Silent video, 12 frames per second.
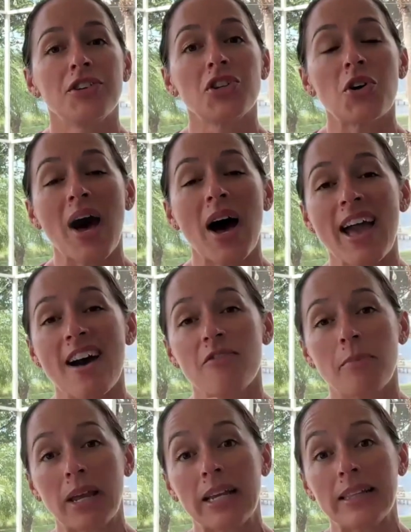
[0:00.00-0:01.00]
So I have
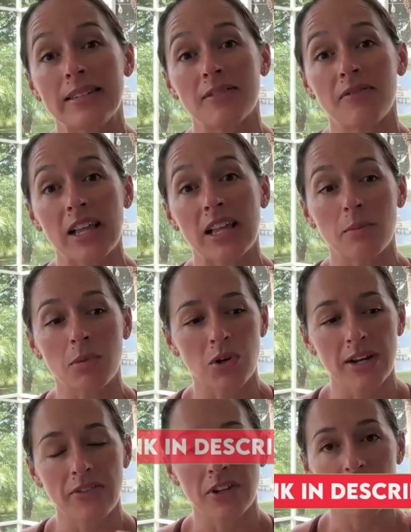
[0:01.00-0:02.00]
made these available
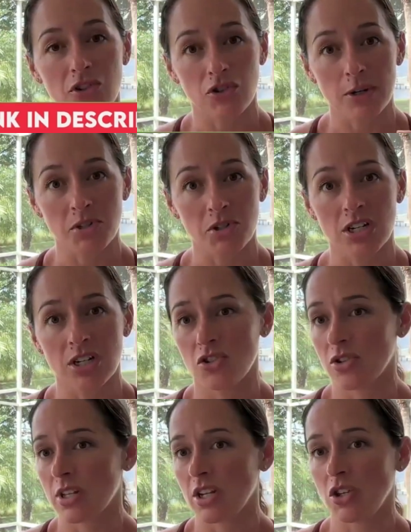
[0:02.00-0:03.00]
in the description
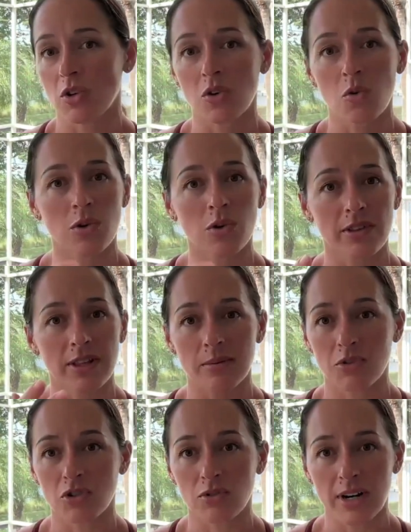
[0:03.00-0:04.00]
so that you can order
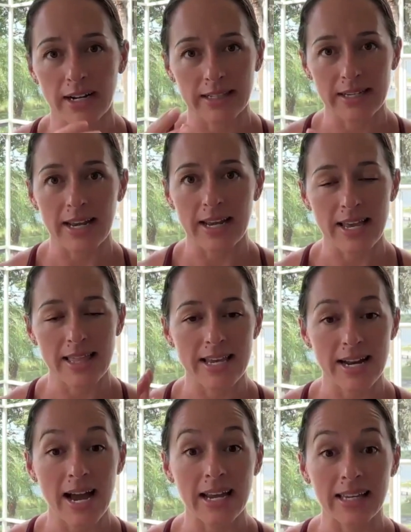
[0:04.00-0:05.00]
them directly and
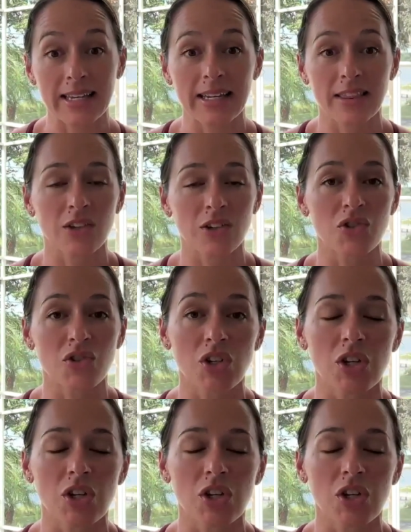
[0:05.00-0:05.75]
then I can get those to